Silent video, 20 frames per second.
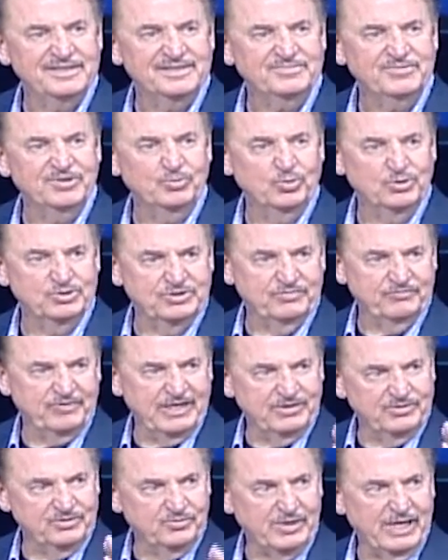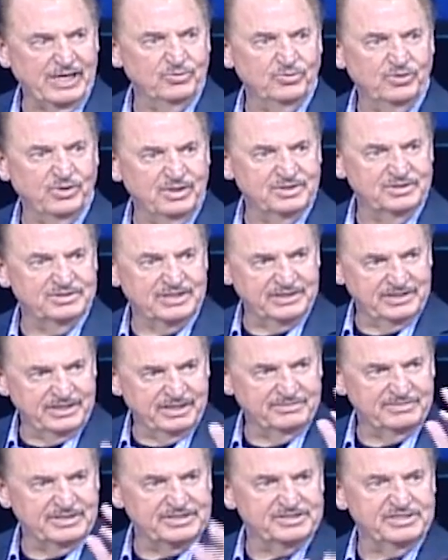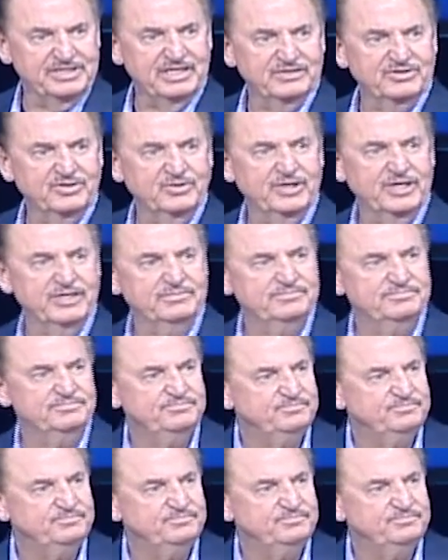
But when she found the right one, she said, Yep, that's it. Go ahead.